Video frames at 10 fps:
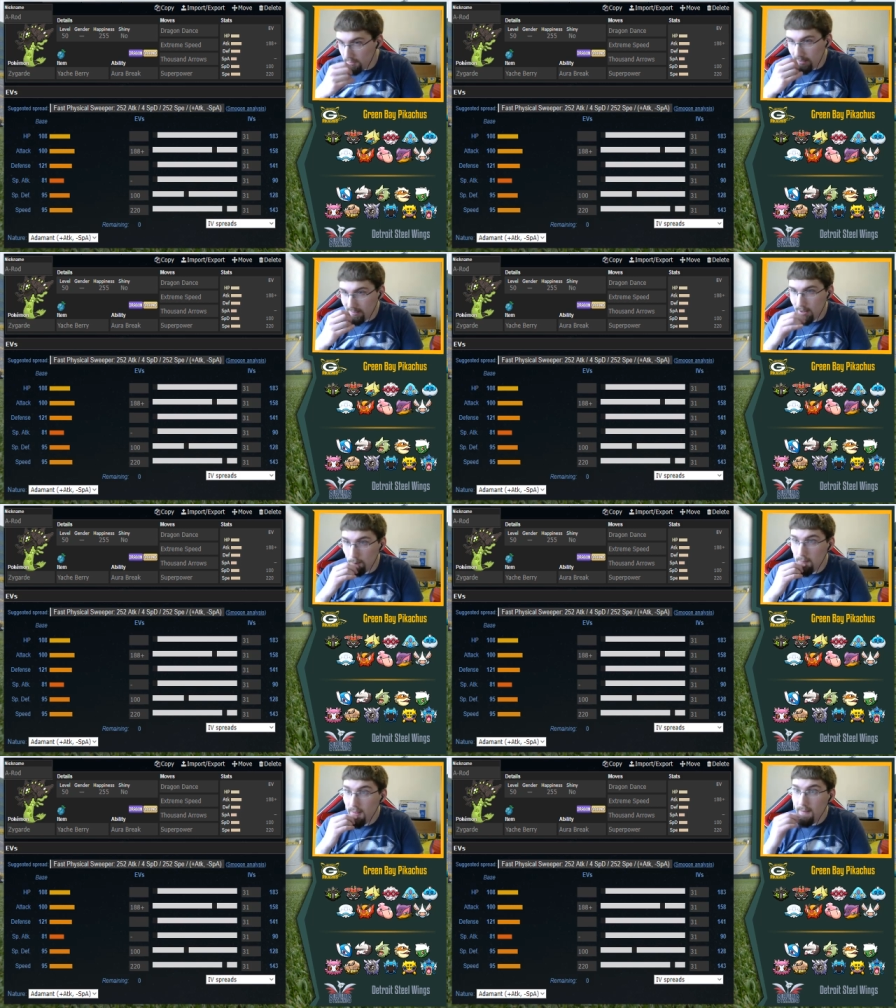Next
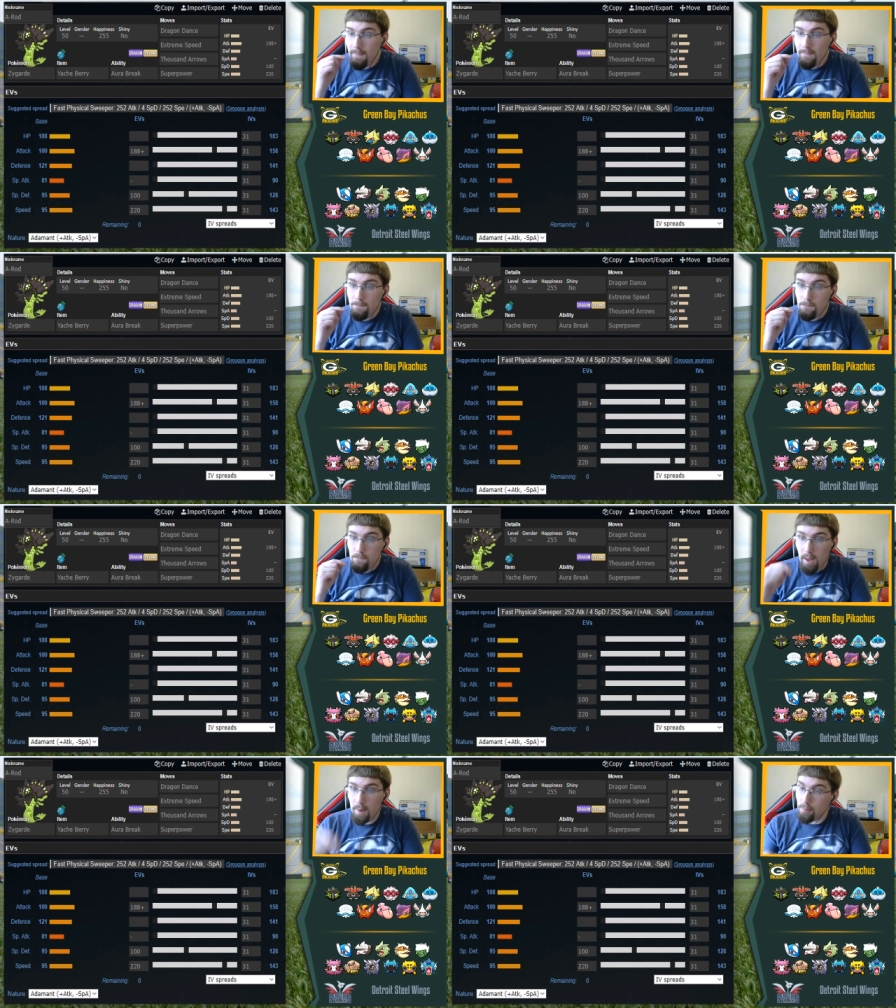up,
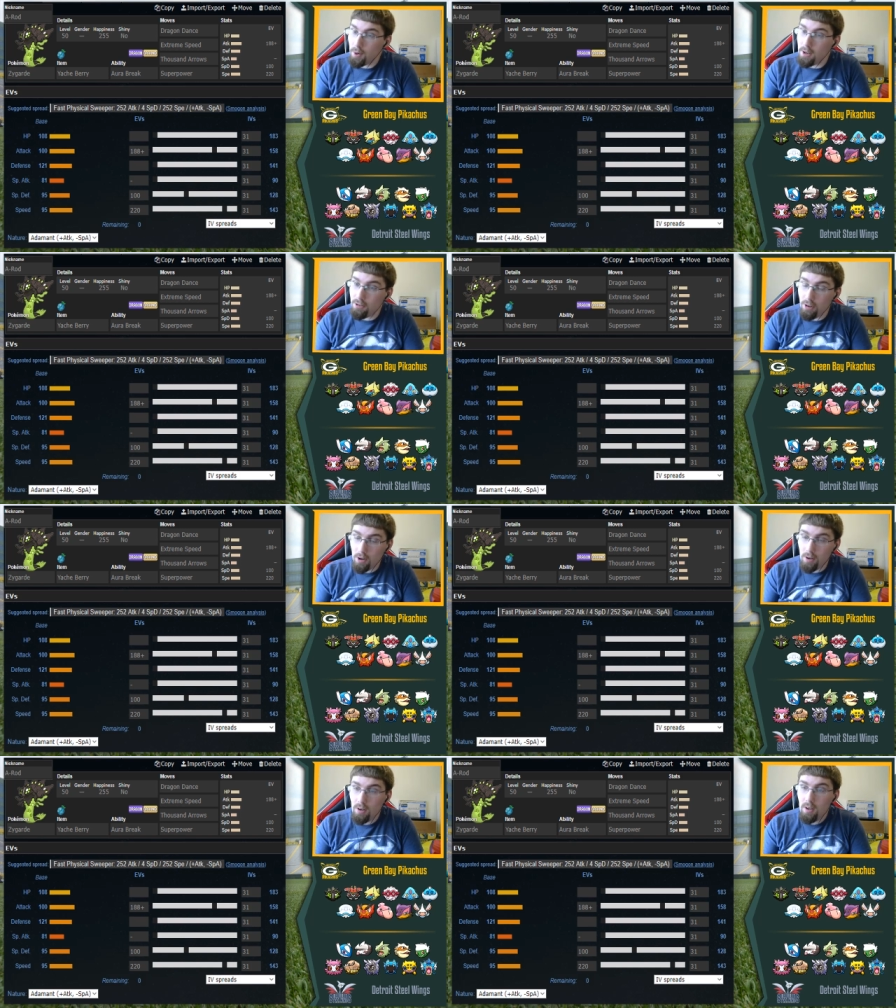I'm pretty
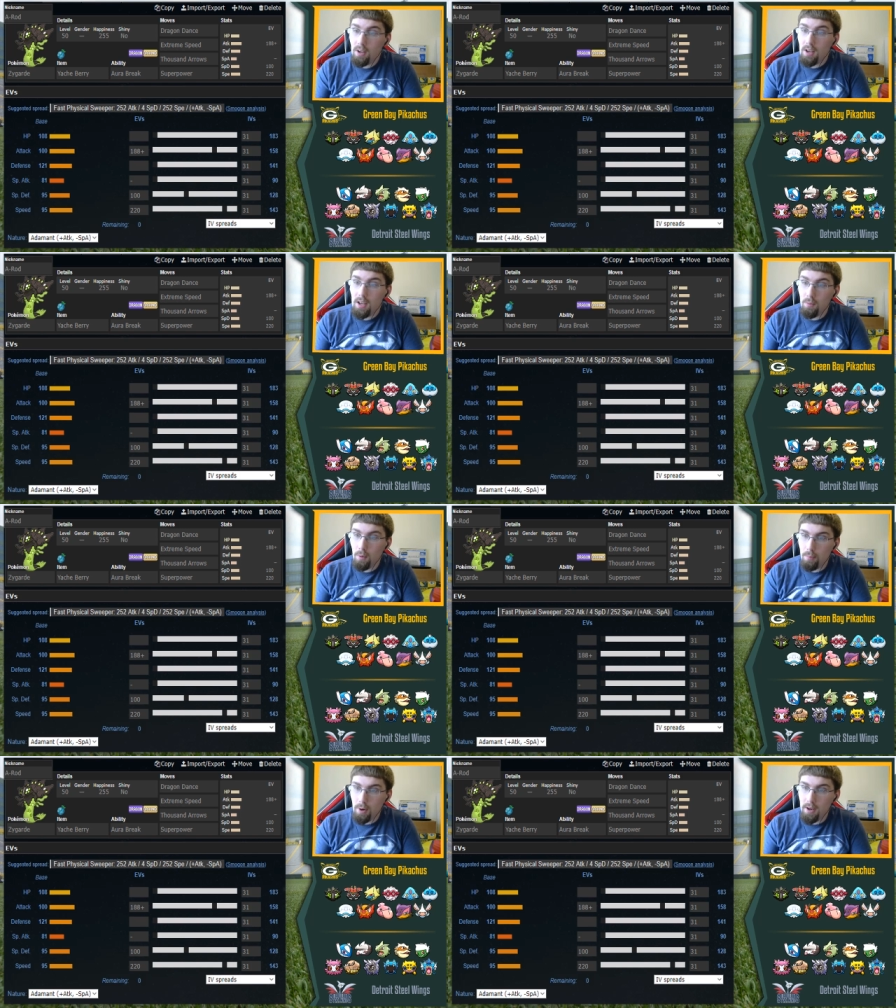sure he
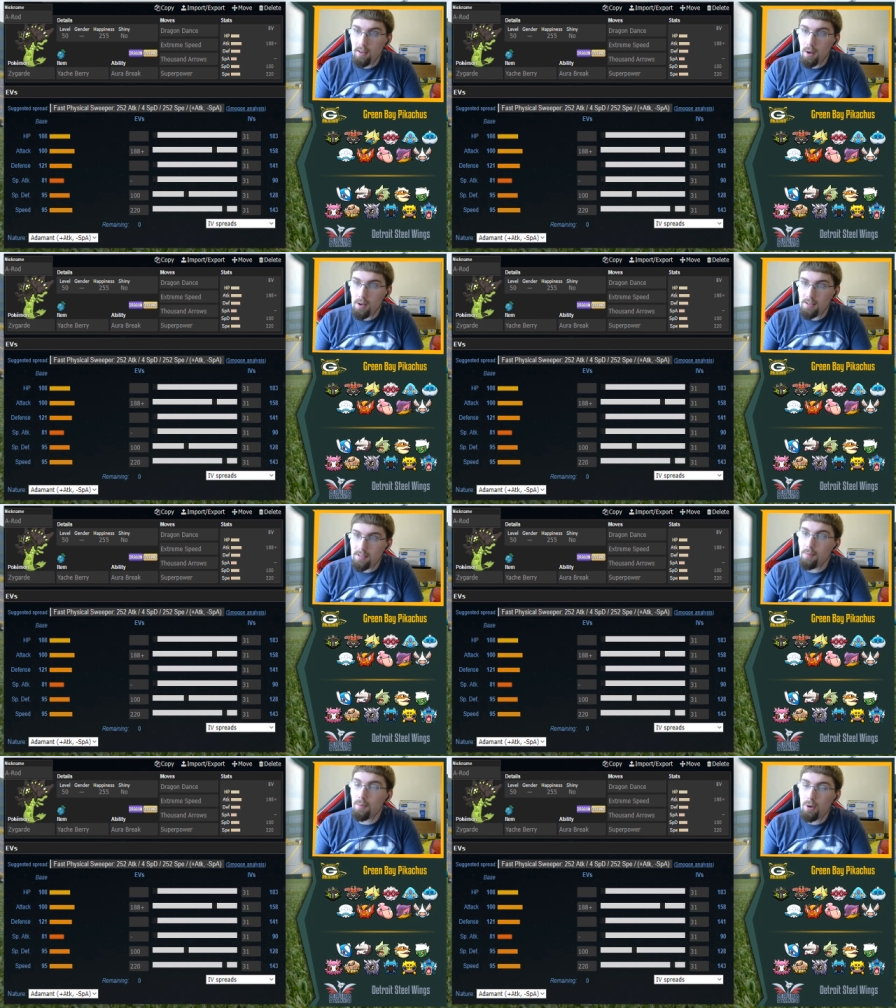will bring a
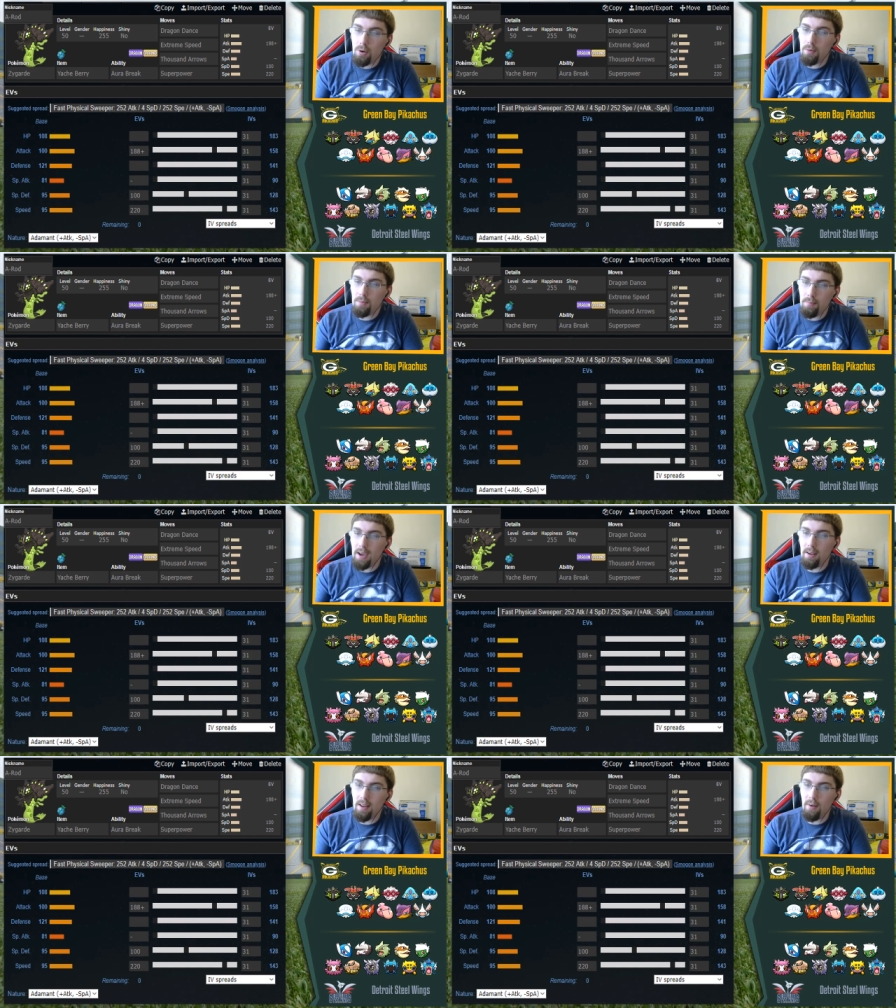similar
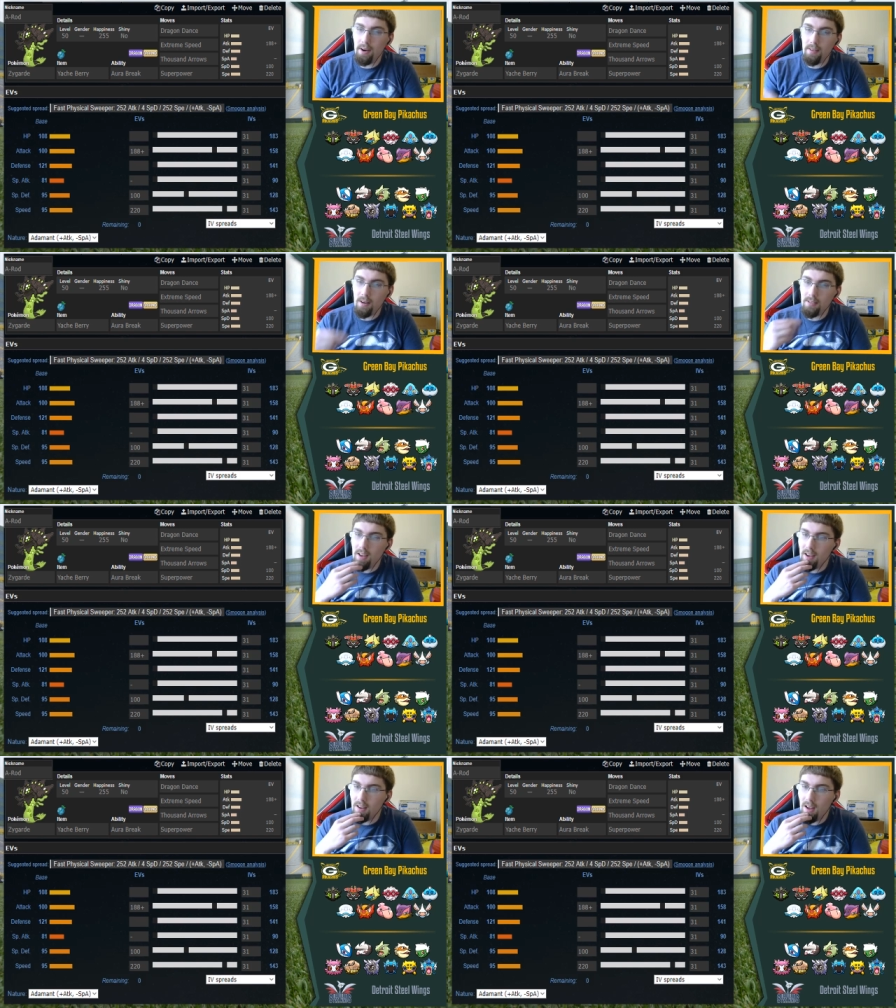Mega Tyranitar
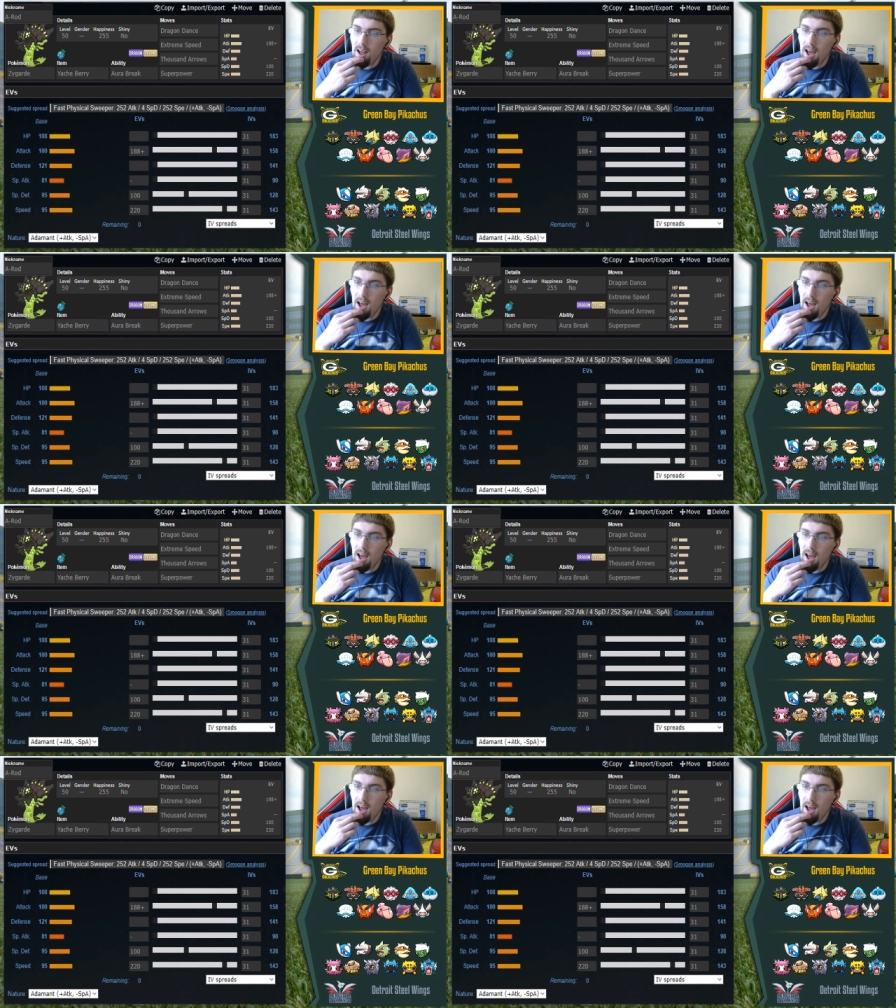set.